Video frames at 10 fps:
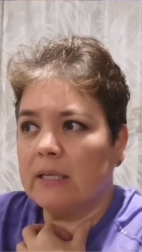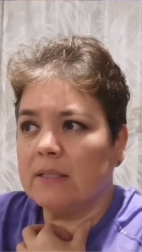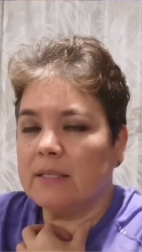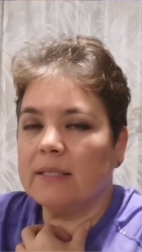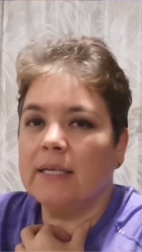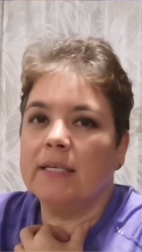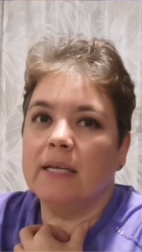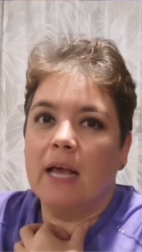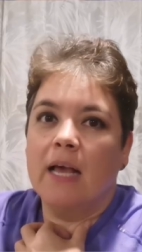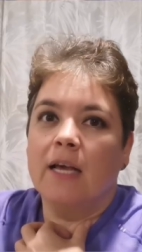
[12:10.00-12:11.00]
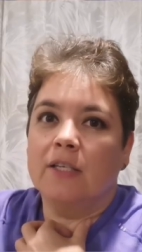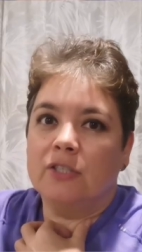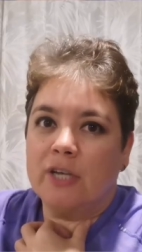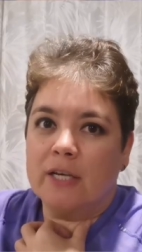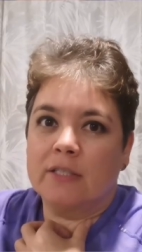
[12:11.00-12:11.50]
internet.
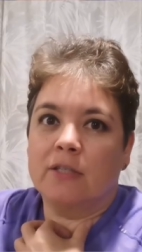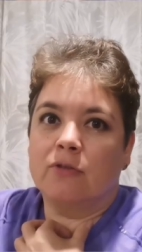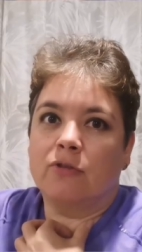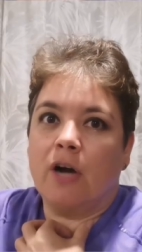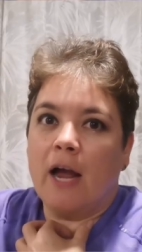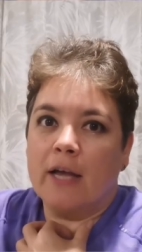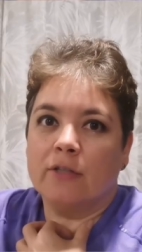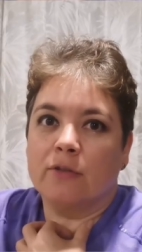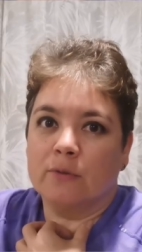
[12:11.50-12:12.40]
Just try